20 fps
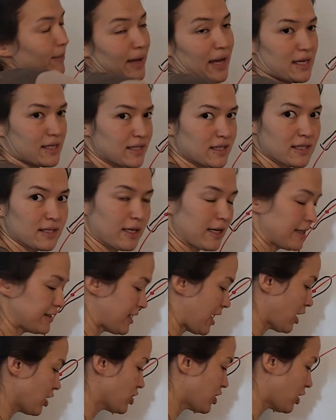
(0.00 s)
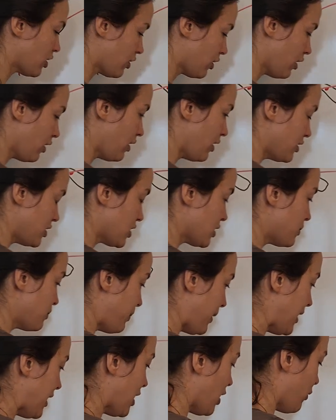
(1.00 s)
mess, it's actually it's
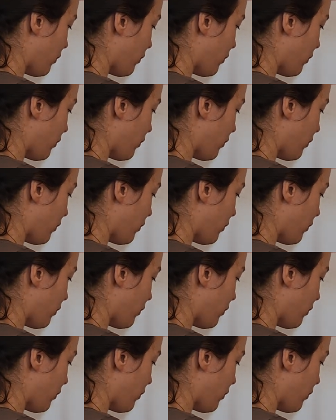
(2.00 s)
spinning